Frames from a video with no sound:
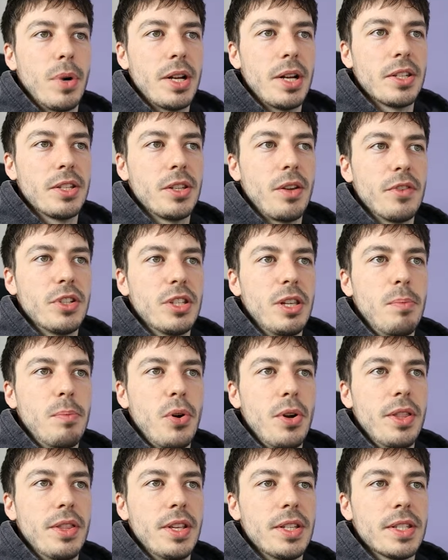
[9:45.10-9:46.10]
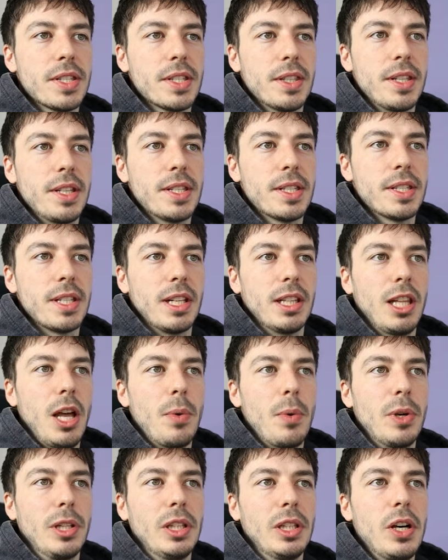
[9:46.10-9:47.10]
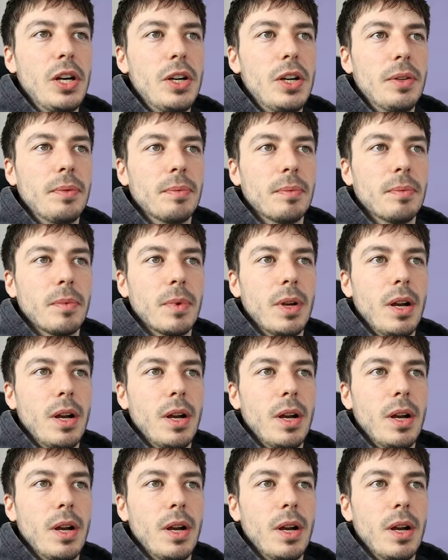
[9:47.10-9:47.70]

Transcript: Price is obviously put in this lower low.